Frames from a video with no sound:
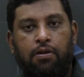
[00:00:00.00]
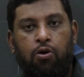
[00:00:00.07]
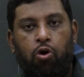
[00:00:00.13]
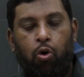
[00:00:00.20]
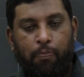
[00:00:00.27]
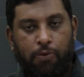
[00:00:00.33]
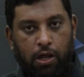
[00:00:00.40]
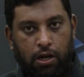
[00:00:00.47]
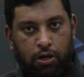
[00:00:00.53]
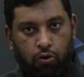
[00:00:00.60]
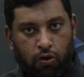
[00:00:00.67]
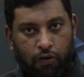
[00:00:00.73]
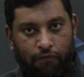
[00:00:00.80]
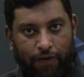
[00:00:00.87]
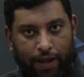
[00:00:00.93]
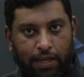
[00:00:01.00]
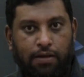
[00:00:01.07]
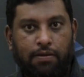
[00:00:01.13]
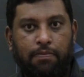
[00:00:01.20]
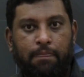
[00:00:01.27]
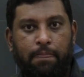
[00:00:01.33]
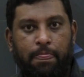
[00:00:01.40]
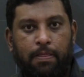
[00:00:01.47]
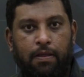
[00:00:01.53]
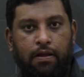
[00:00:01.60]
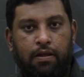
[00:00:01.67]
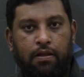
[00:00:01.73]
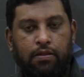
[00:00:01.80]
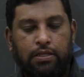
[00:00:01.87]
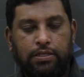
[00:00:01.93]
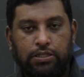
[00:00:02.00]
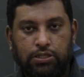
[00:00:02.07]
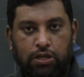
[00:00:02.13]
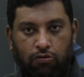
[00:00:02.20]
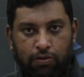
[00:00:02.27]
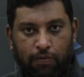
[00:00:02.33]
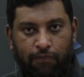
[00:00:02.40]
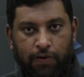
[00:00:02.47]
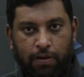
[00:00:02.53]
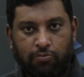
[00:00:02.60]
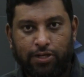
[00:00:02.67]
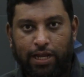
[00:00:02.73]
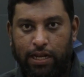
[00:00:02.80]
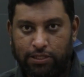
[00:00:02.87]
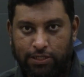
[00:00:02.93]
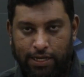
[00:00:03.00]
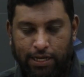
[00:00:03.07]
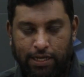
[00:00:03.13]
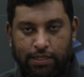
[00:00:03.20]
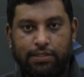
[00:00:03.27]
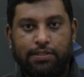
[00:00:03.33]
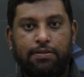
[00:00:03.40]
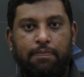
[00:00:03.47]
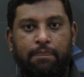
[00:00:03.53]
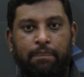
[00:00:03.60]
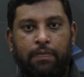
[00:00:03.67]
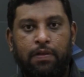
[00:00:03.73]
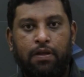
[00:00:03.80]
hope you all are doing fine. This is Gautam from Shailaja AS,